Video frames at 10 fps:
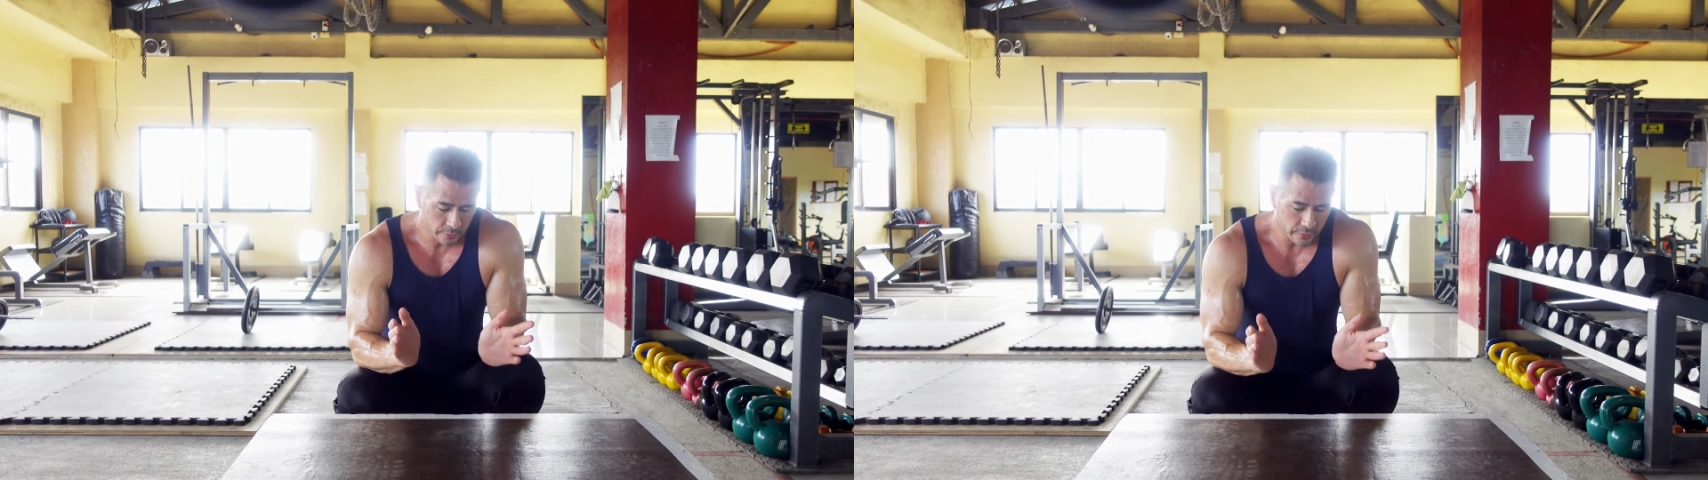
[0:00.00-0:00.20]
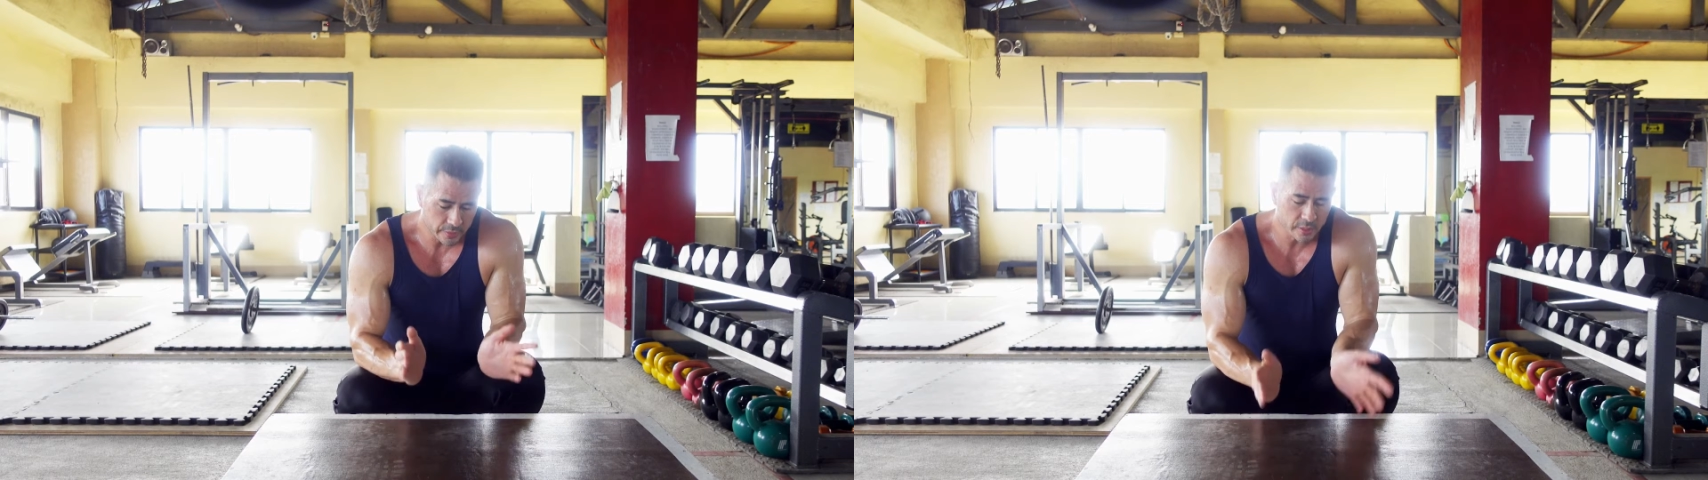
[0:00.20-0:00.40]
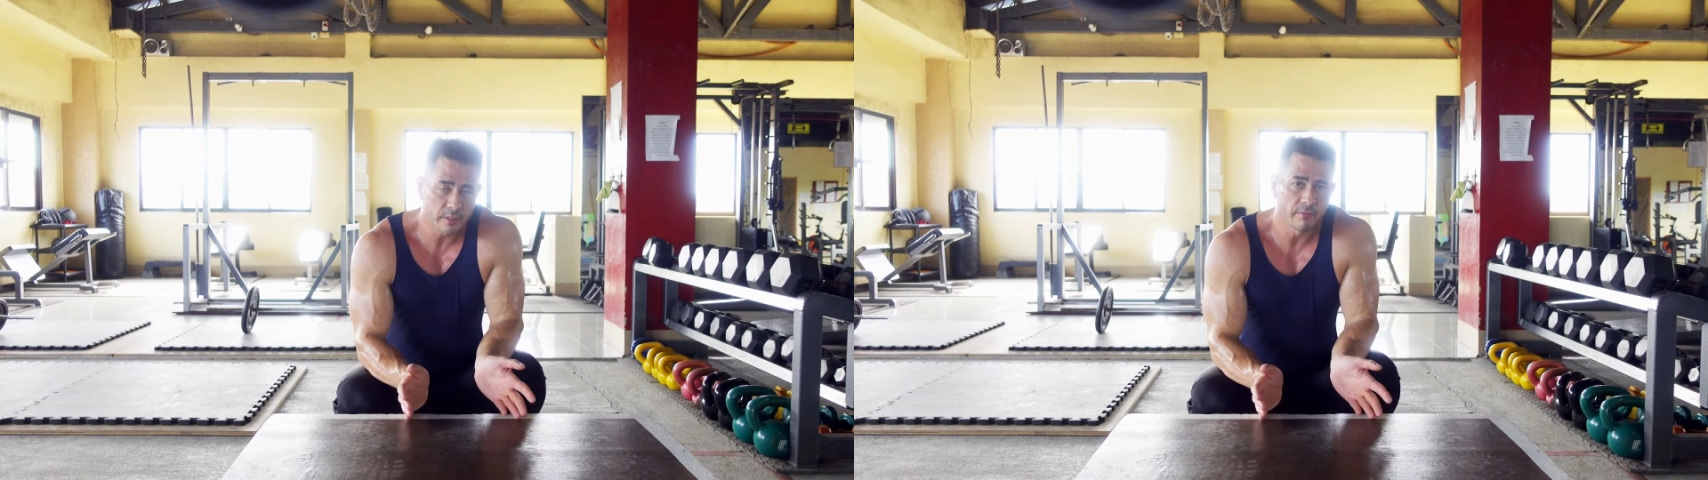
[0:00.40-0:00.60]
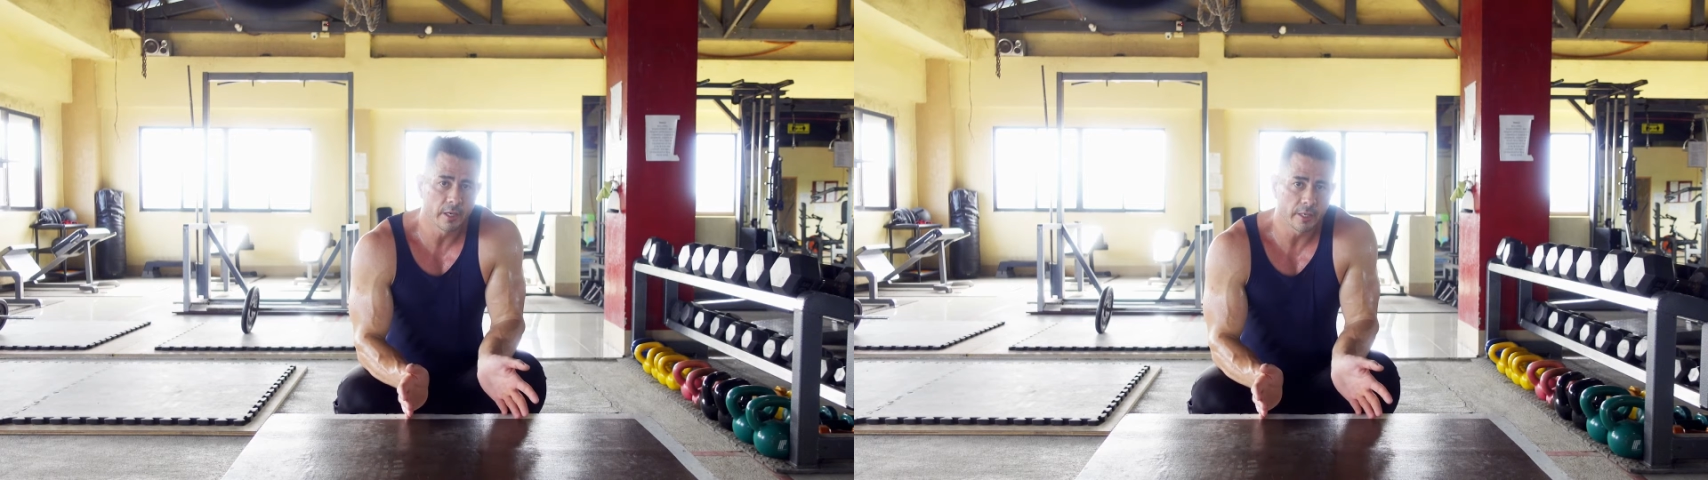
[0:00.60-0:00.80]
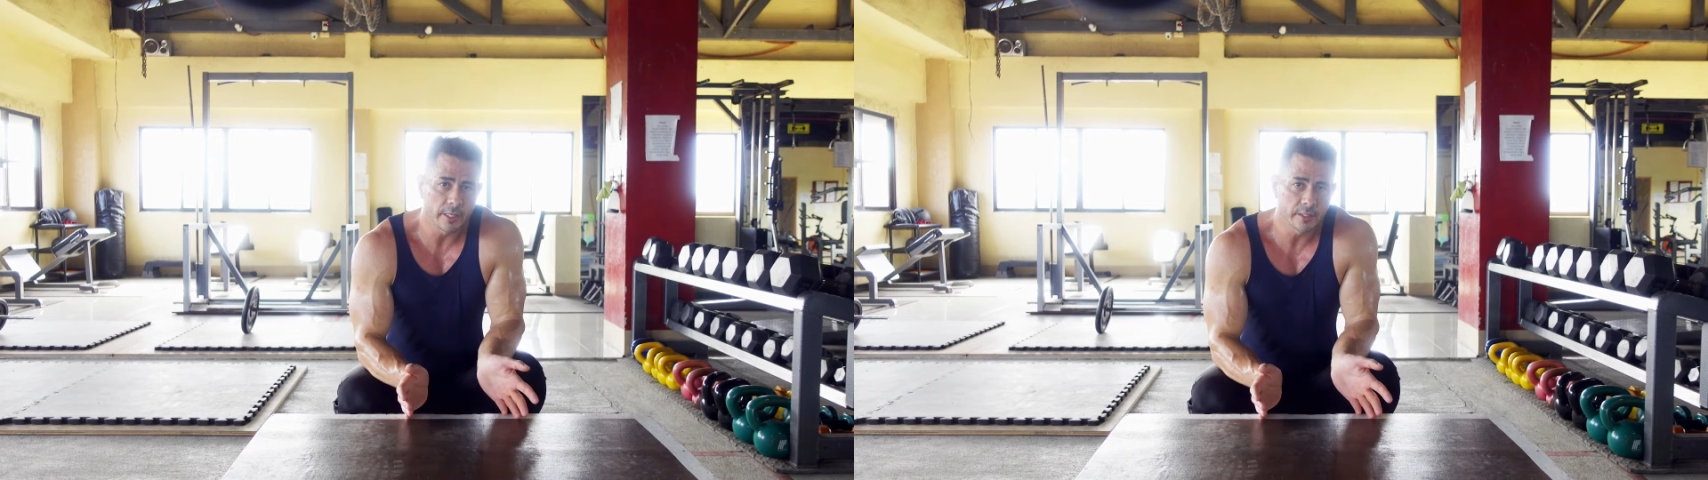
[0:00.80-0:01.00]
this is a
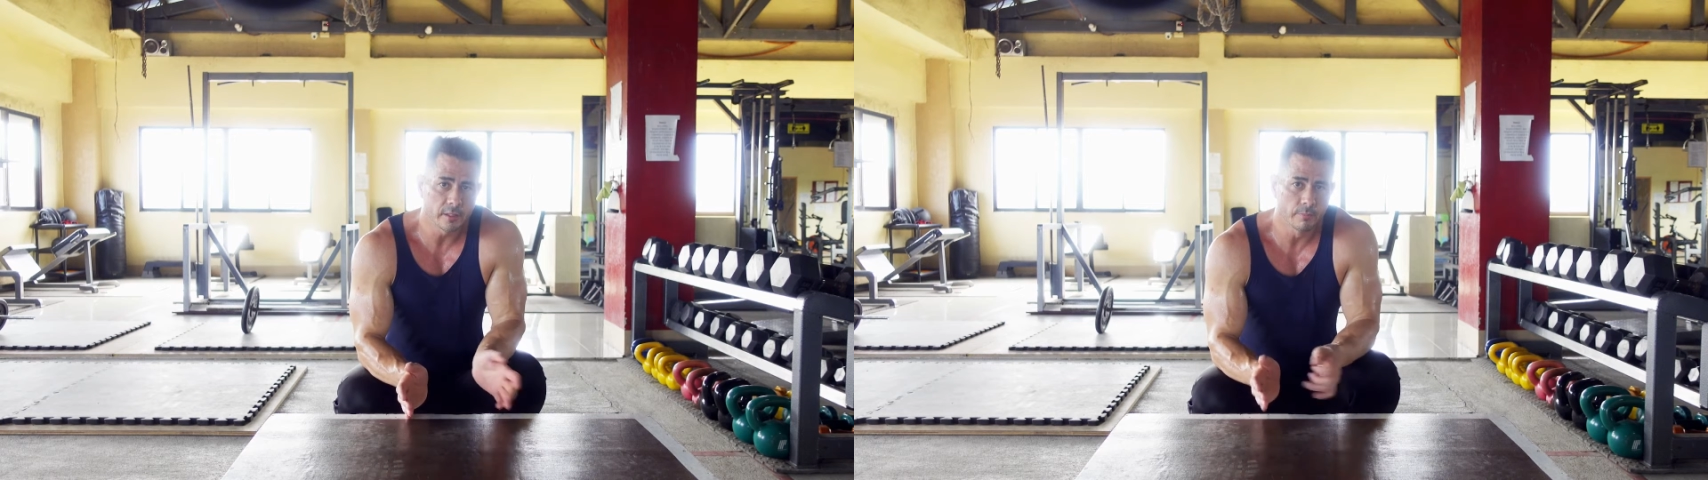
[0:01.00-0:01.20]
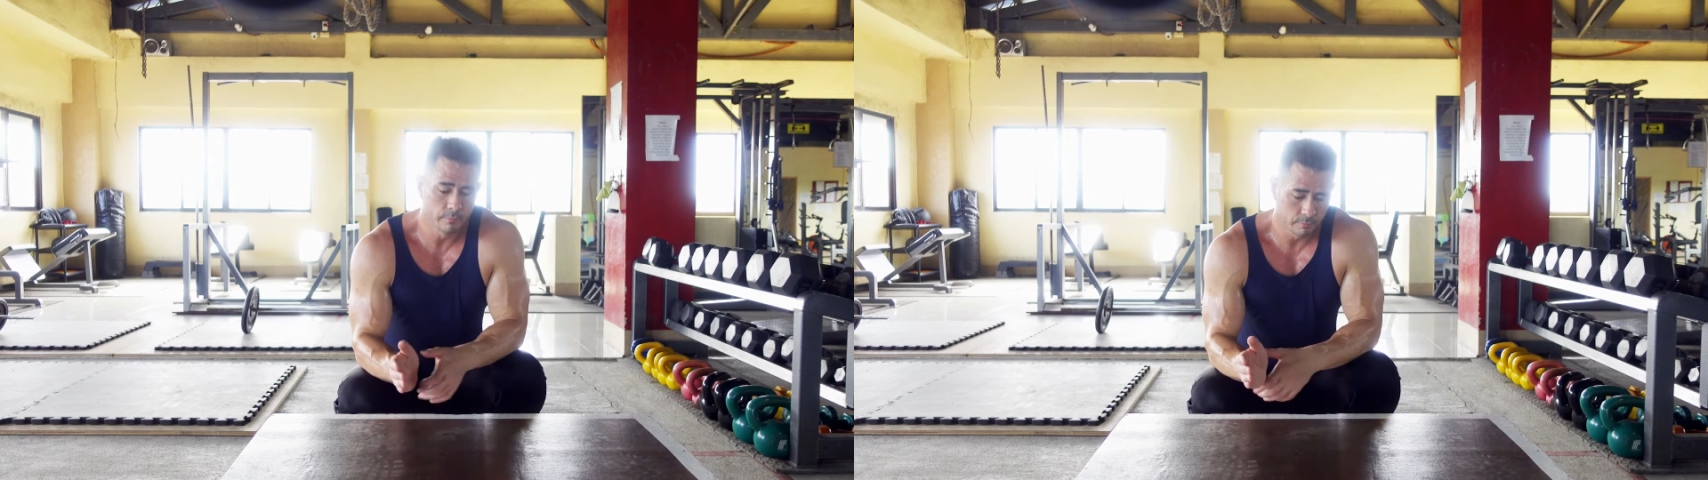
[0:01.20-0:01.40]
very easy